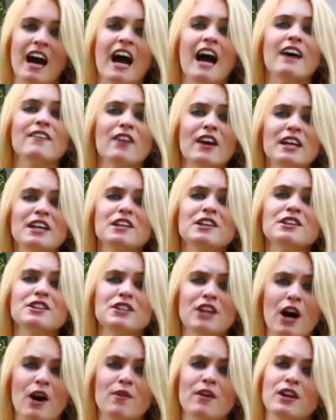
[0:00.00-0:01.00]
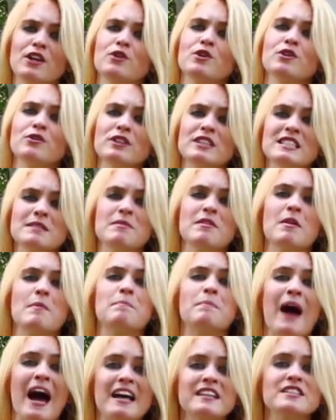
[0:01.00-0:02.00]
I'd like you to know that you can read some of the
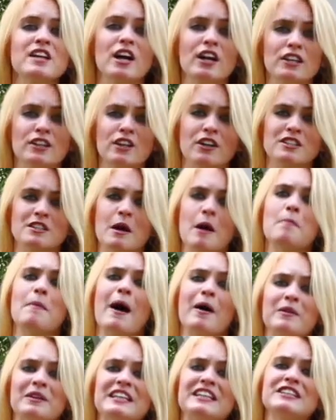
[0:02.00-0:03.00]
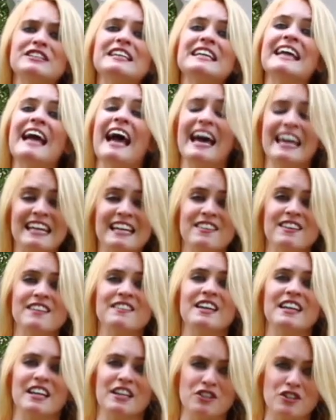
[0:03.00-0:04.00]
best articles about nearly anything
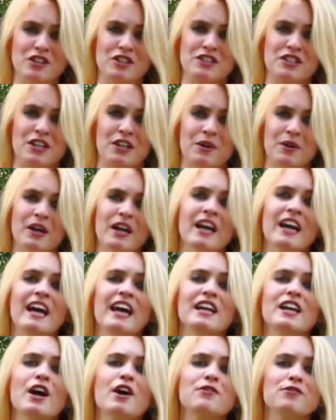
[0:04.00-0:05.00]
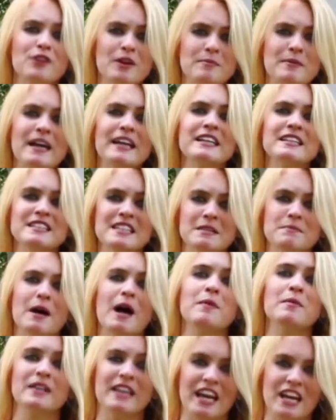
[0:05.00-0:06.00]
that interests you in our Flip Magazine
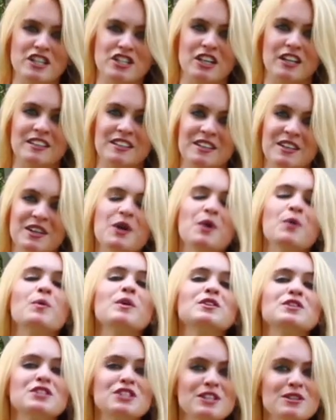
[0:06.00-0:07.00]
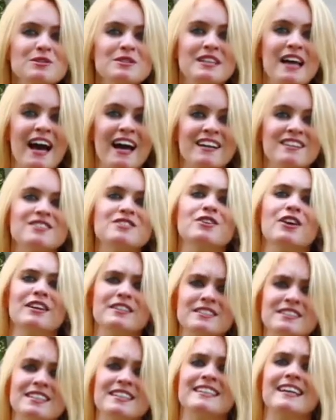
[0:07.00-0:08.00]
publication. With two sides
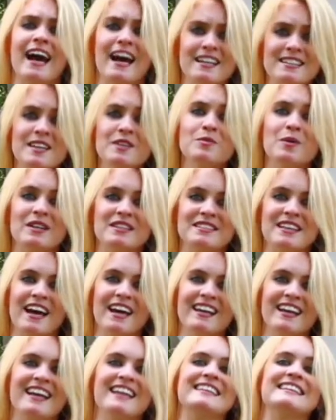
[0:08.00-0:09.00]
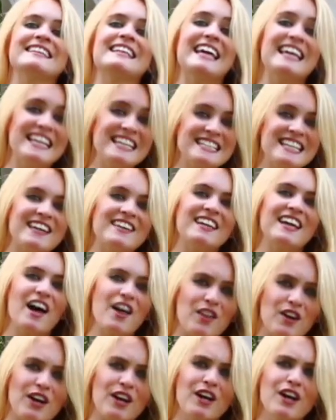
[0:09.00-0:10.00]
directed to guys on one side and ladies on the
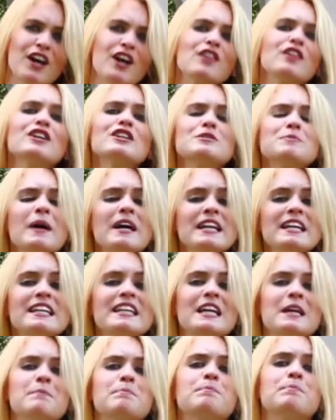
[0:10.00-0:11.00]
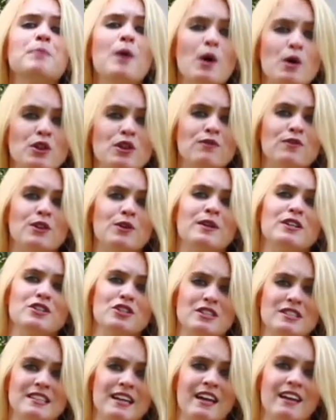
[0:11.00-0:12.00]
other, there's plenty to keep both of you
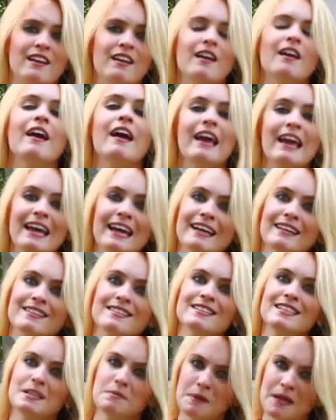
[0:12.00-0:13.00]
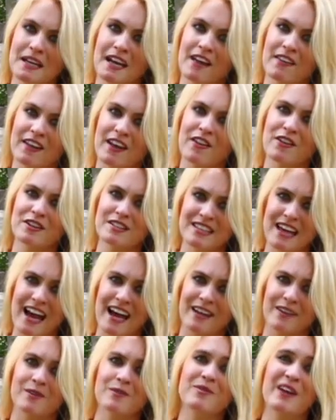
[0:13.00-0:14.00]
interested and sneak peek on the other
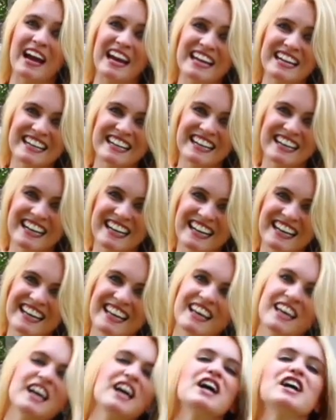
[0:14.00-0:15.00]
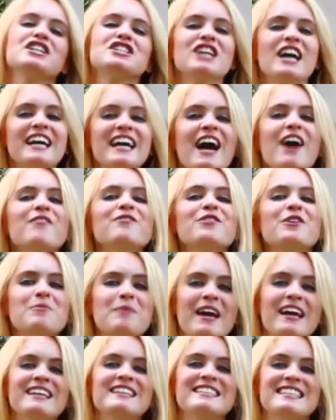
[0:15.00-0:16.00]
side, right? Check out Flip
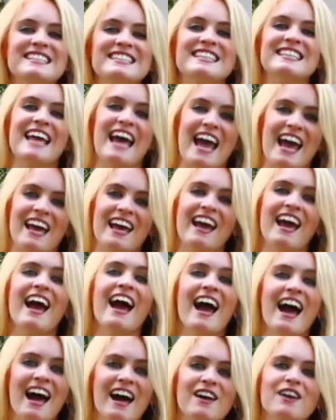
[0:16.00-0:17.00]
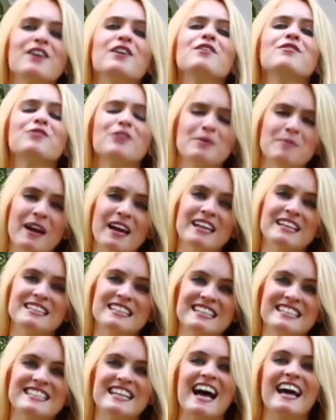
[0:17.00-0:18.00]
Magazine today at
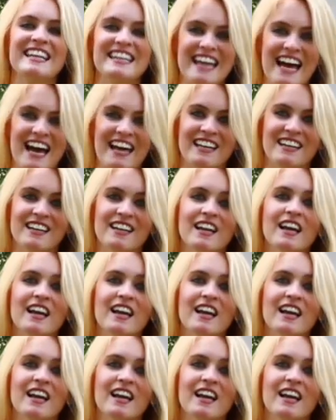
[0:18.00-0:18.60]
flipmagazine.net.